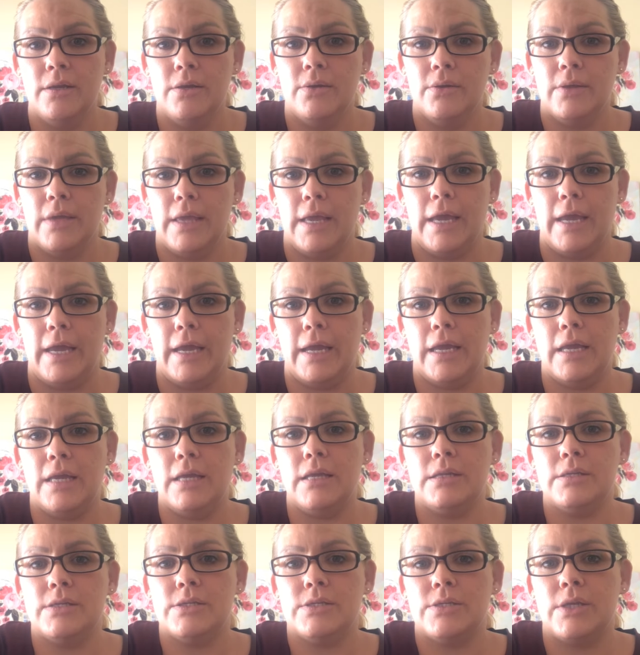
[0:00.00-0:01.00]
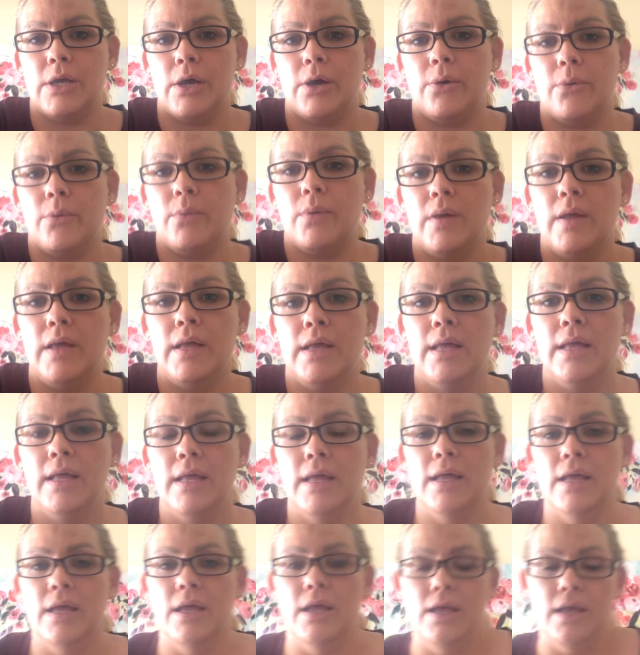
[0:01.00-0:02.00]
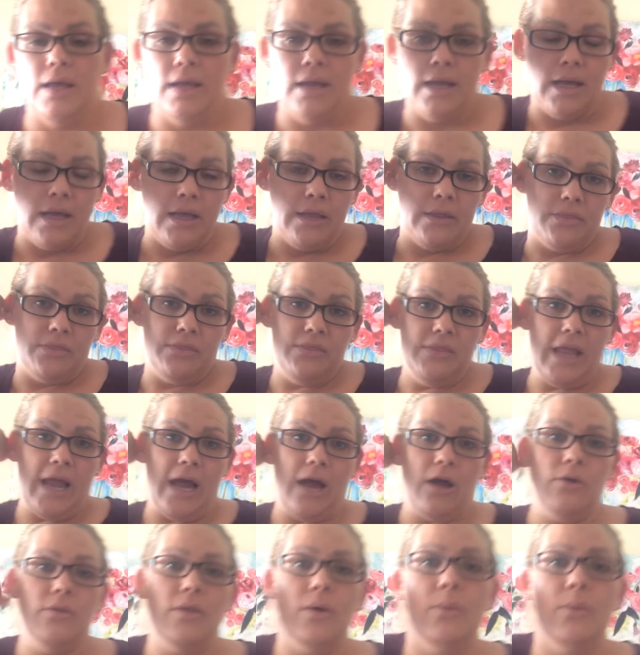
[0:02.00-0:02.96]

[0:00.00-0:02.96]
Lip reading: Okay, so now